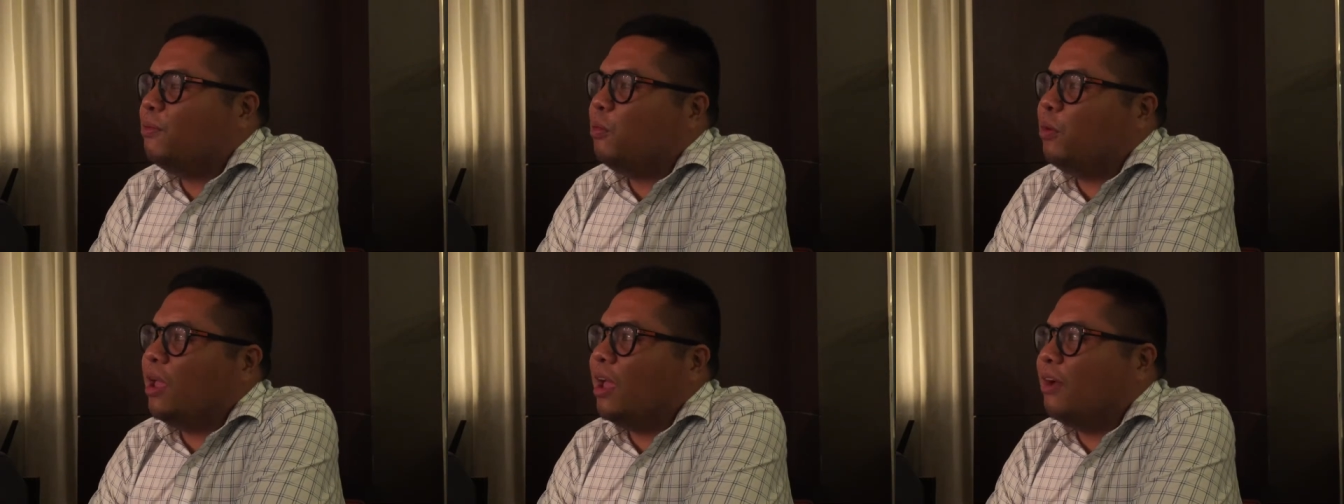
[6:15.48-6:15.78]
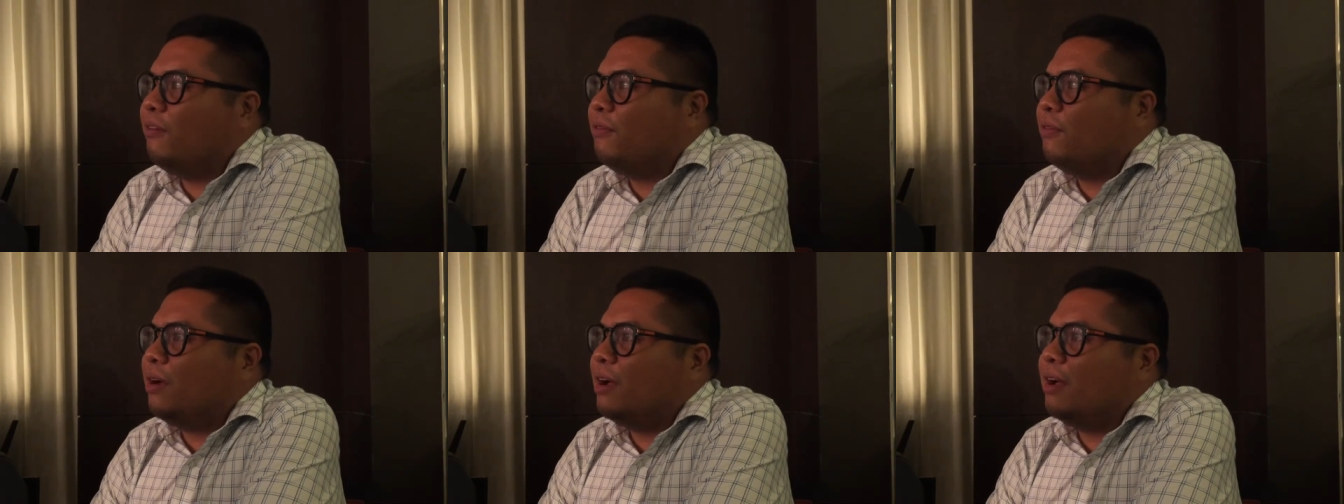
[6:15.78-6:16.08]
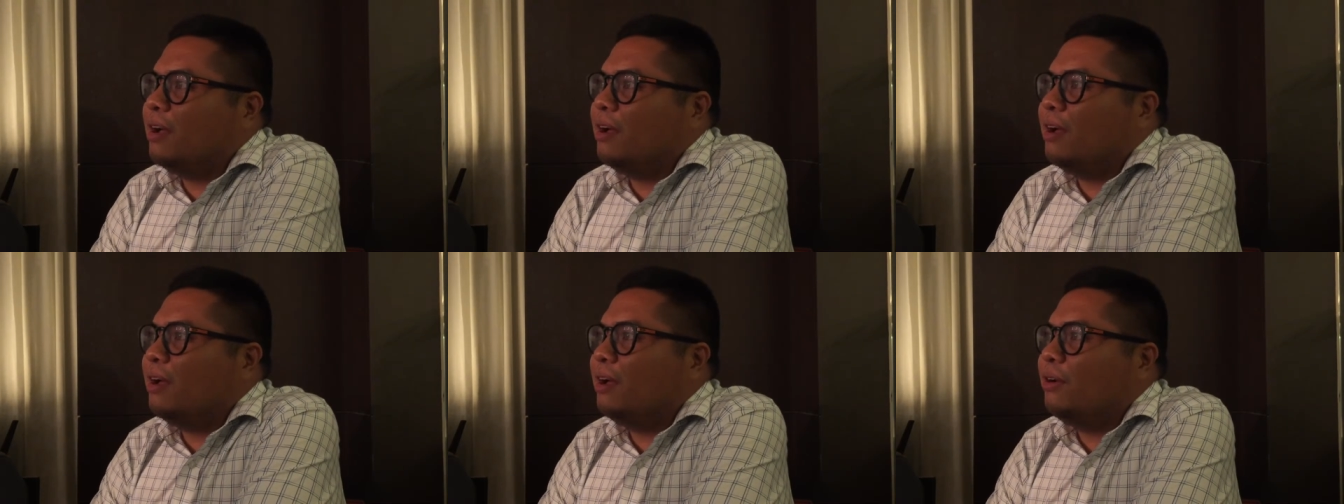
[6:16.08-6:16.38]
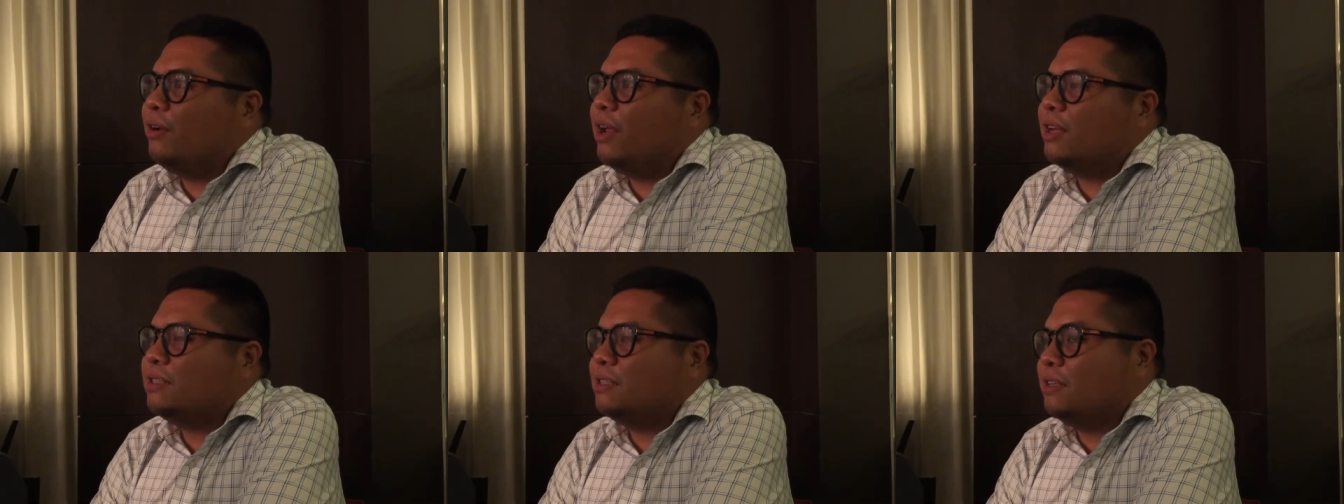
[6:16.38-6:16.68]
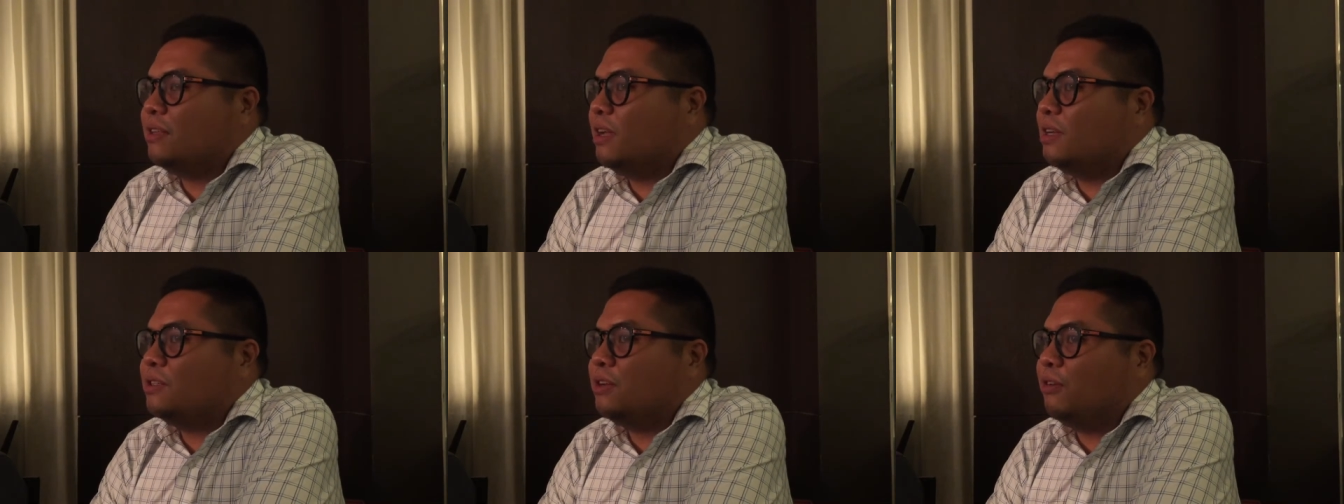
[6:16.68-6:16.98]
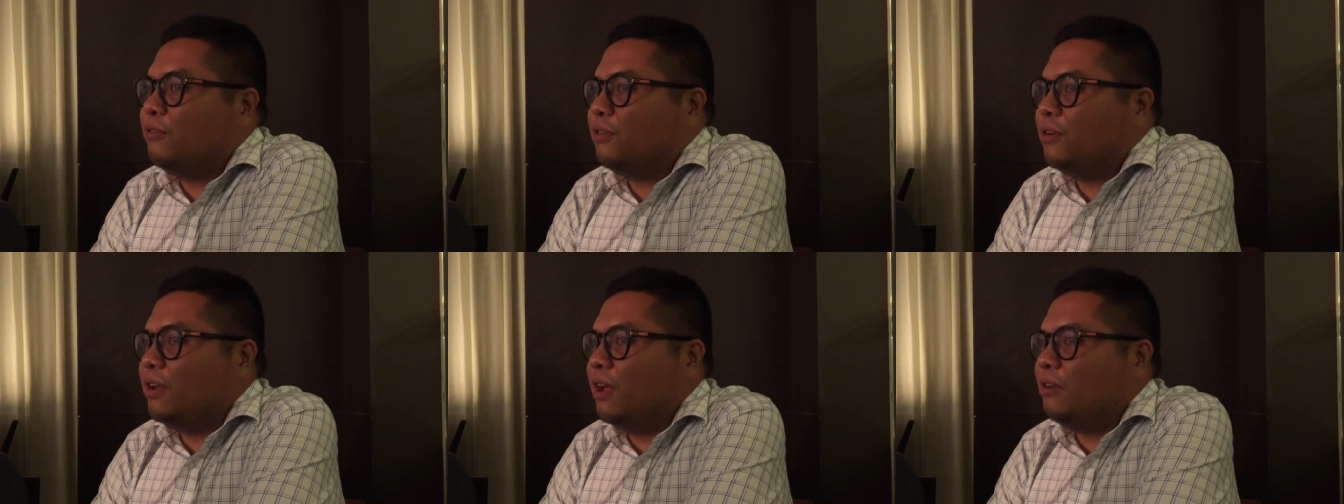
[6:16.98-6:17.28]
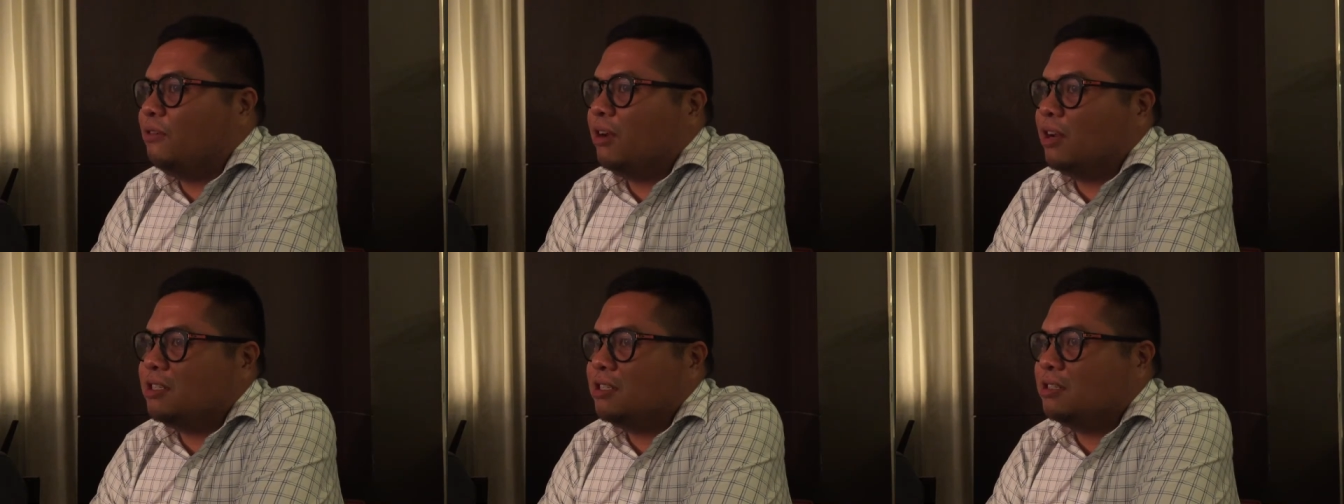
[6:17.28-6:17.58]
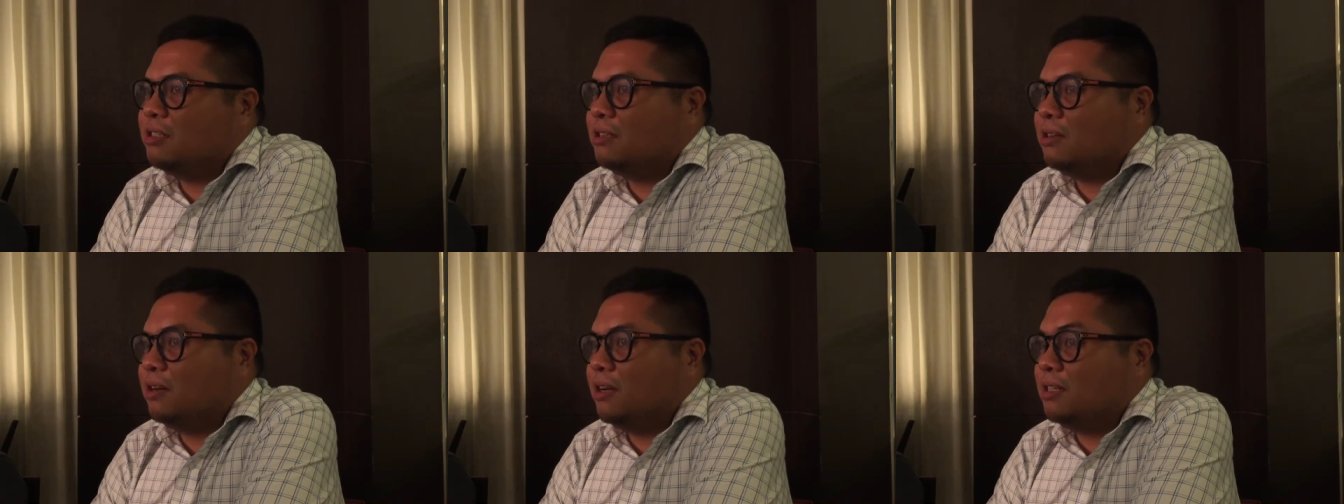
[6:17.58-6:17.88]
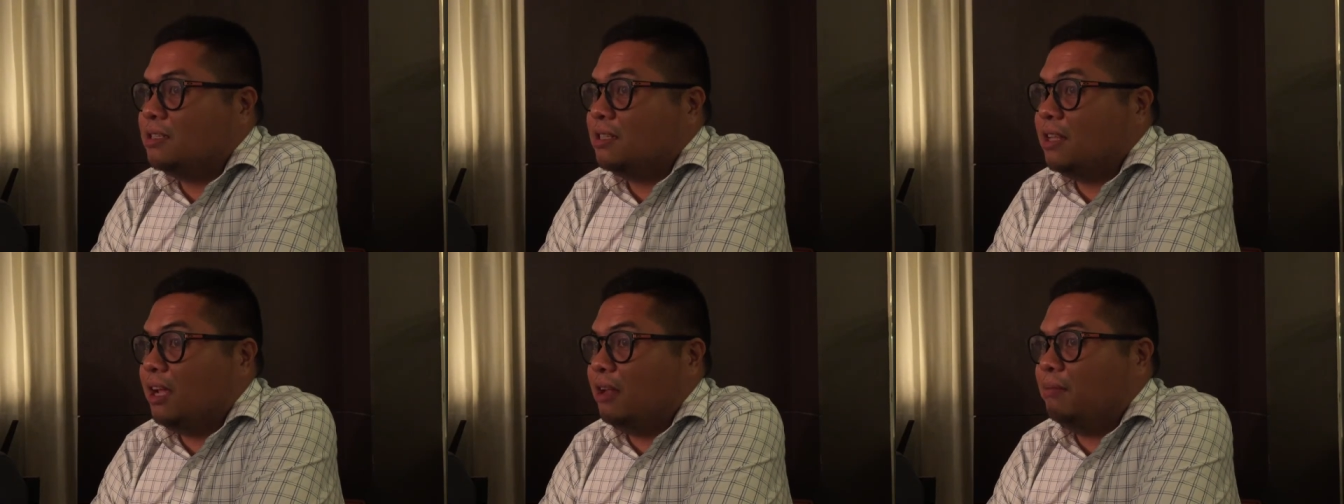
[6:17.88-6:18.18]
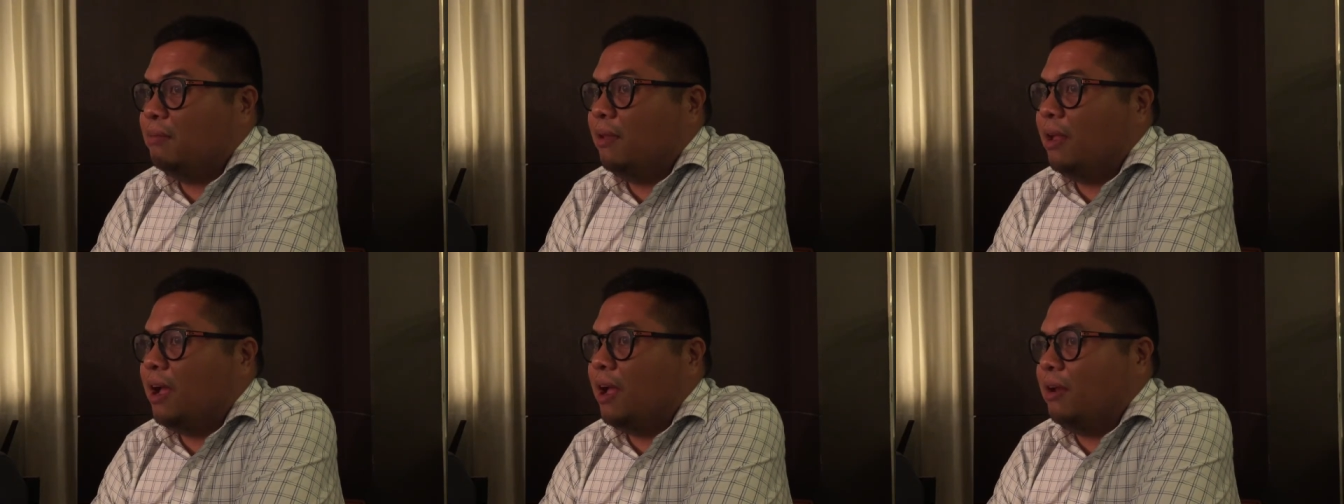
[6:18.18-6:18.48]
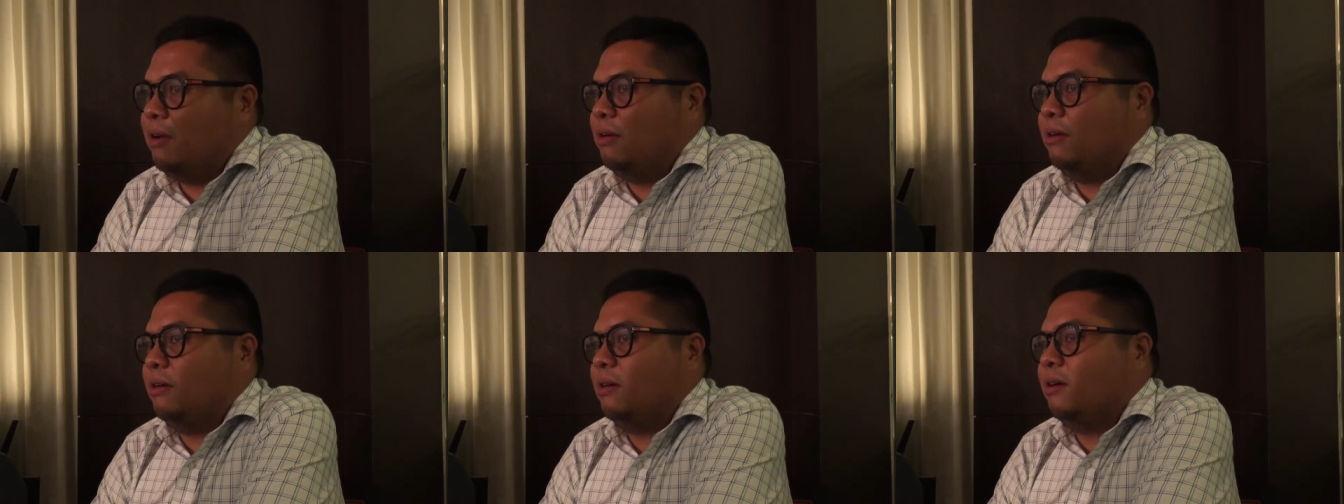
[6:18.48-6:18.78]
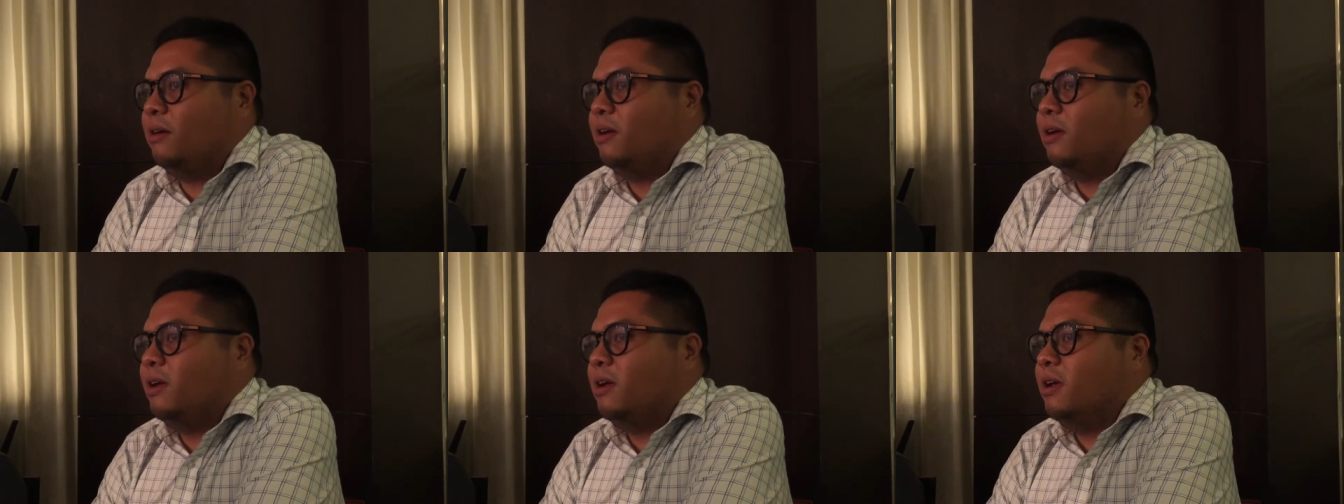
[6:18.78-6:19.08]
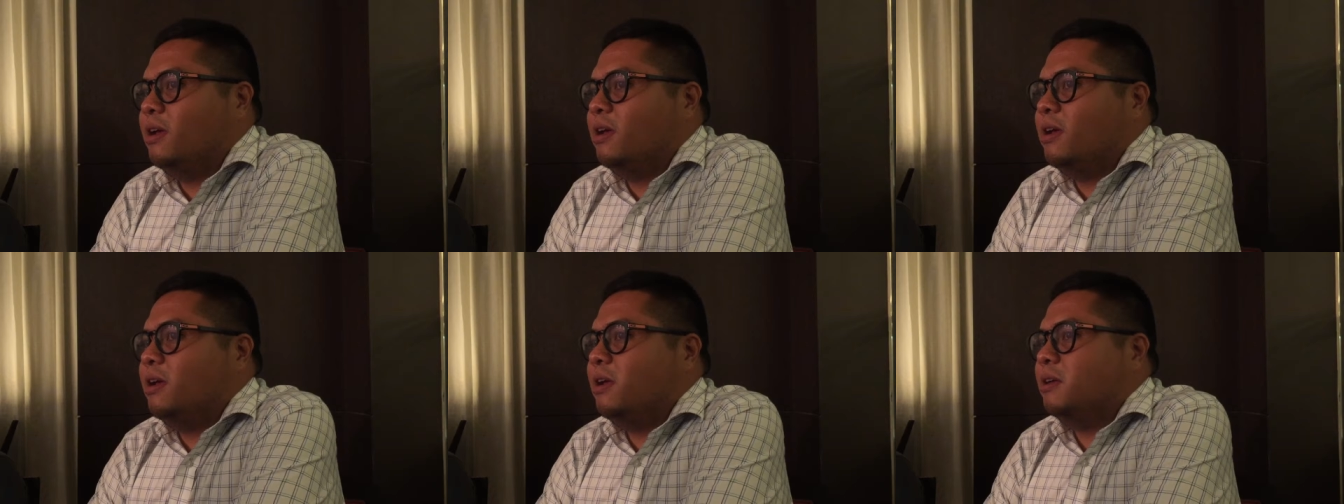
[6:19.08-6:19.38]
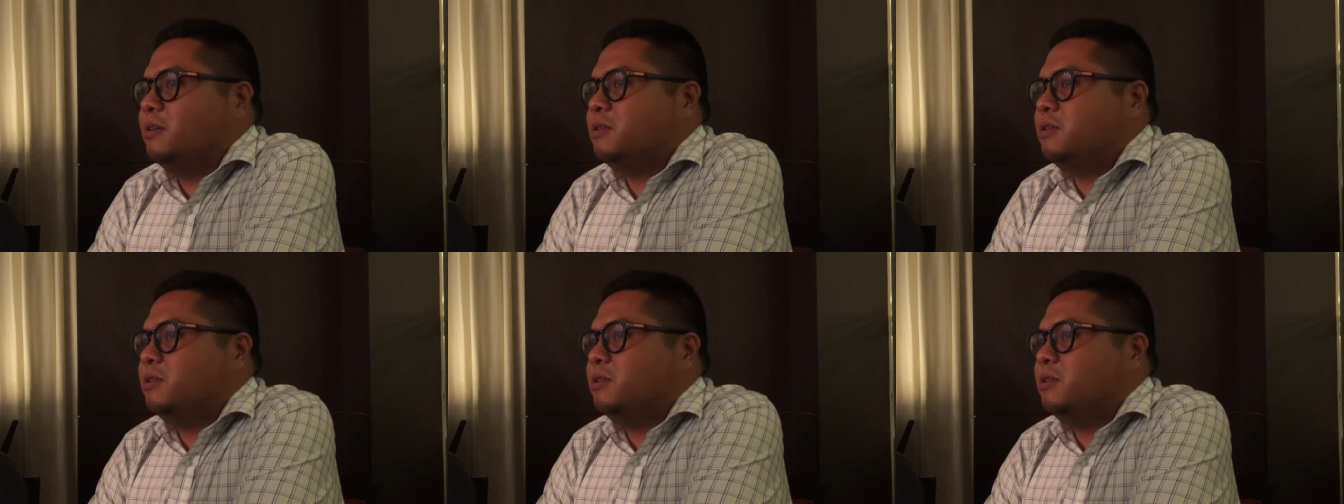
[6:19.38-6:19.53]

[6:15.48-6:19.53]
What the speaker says: We have a designation for that, registered estate planner.